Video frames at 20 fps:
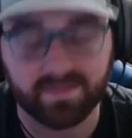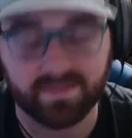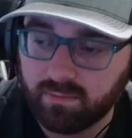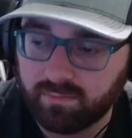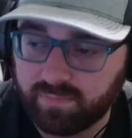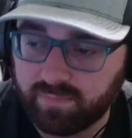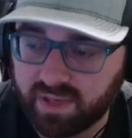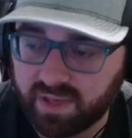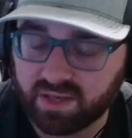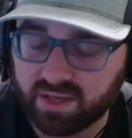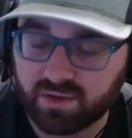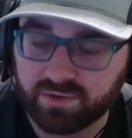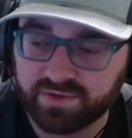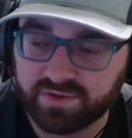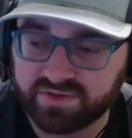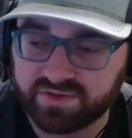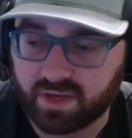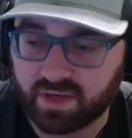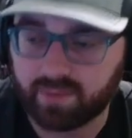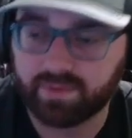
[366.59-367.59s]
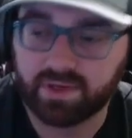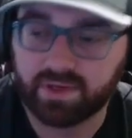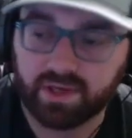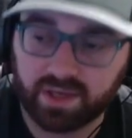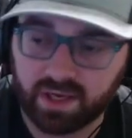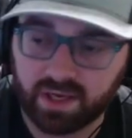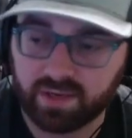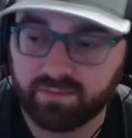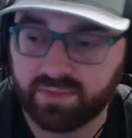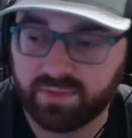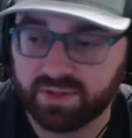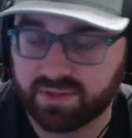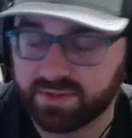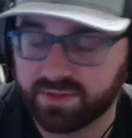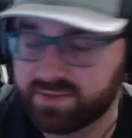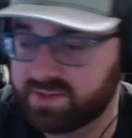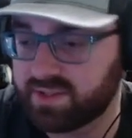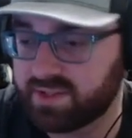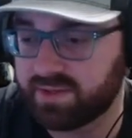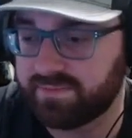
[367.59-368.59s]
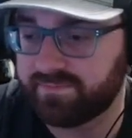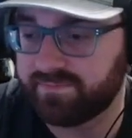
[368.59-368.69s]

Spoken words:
Back on the topic of gun builds,